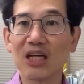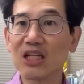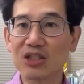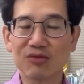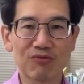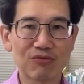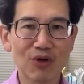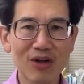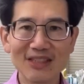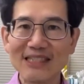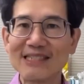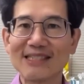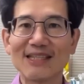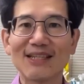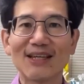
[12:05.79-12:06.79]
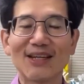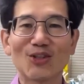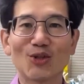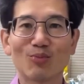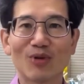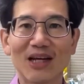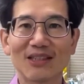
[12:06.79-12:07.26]
It's not easy
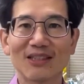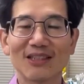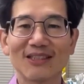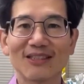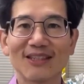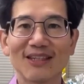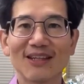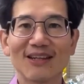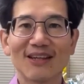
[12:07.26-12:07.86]
to practice,